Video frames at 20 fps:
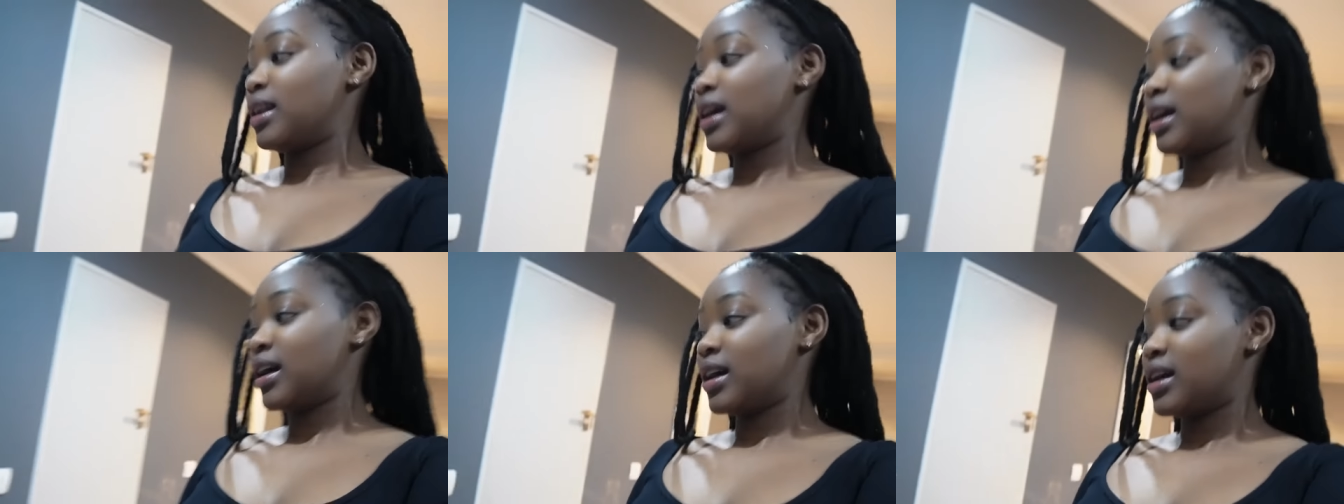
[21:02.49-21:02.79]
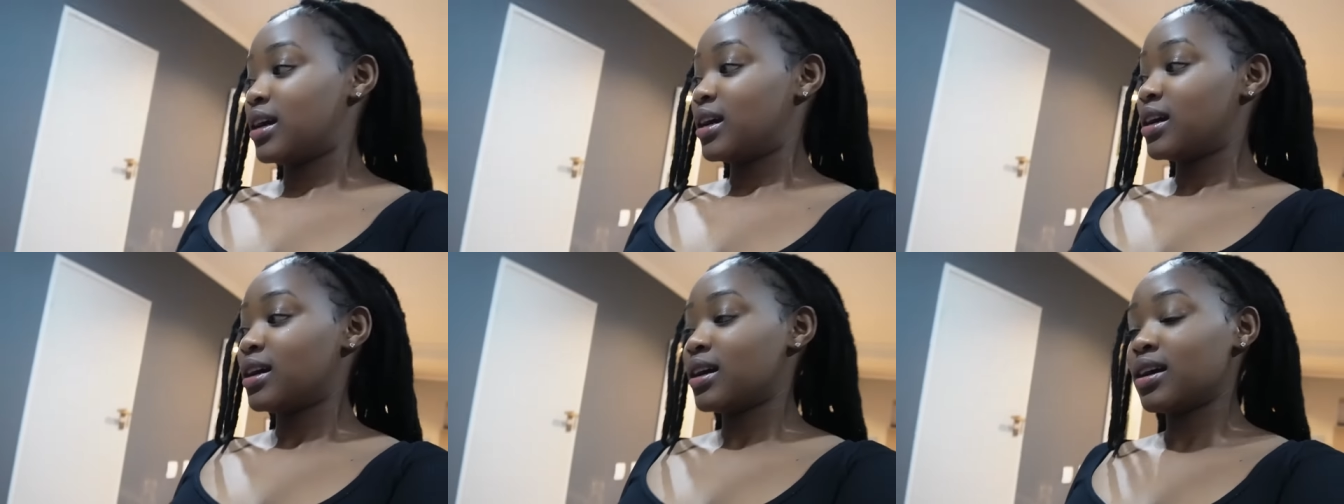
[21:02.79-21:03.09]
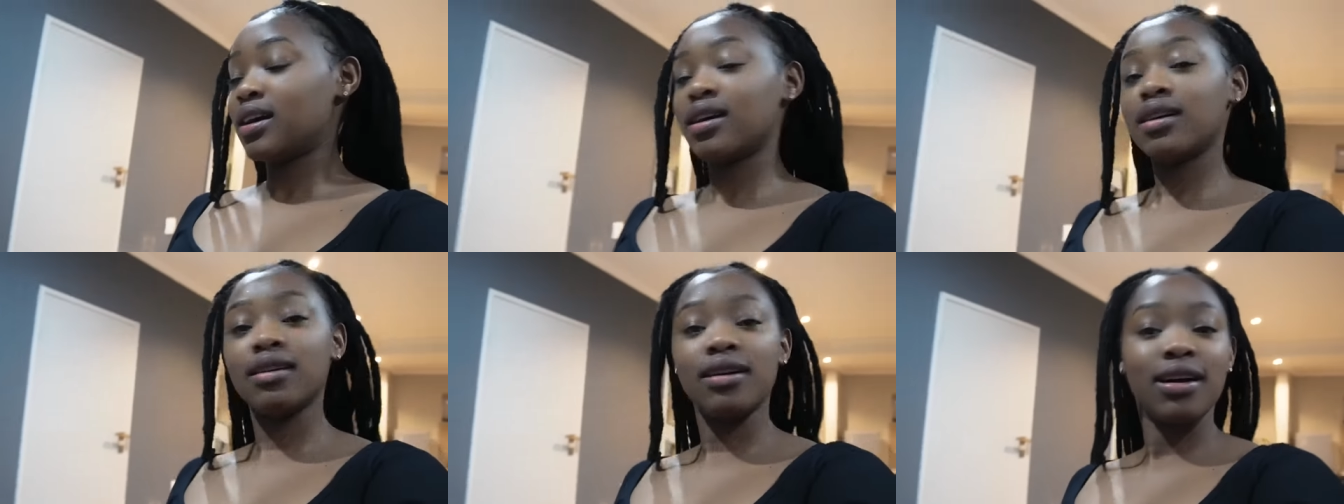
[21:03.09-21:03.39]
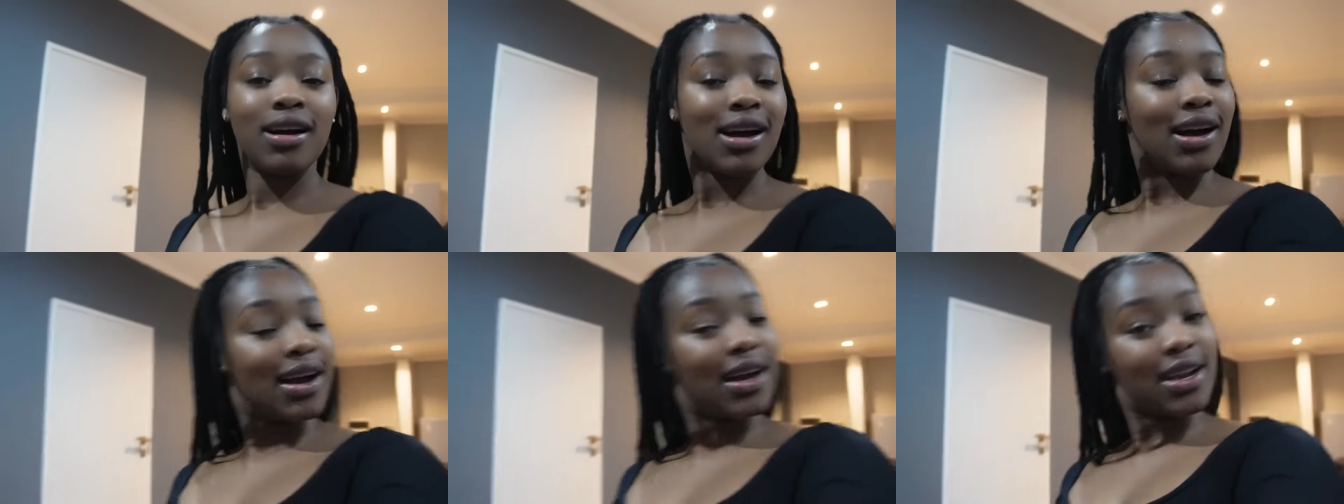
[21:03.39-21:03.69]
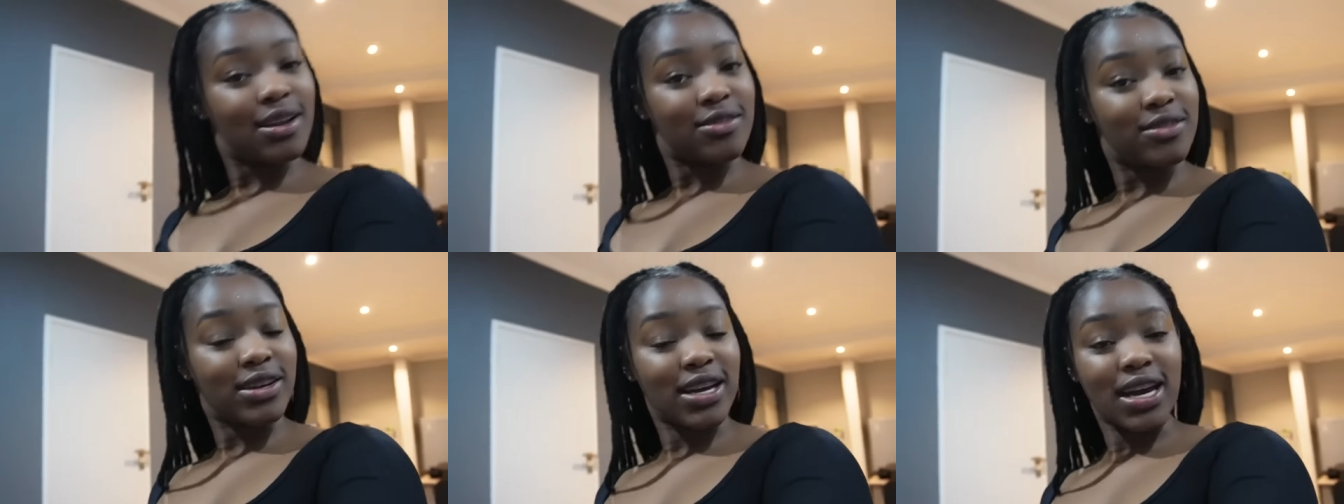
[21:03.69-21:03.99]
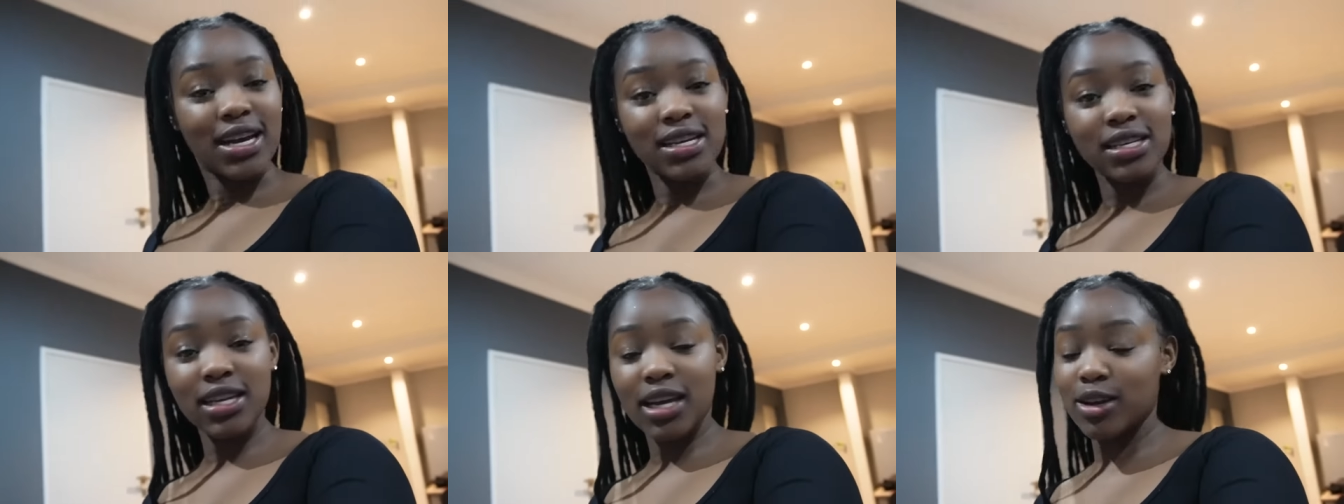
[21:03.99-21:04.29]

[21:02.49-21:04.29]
Like I love you guys.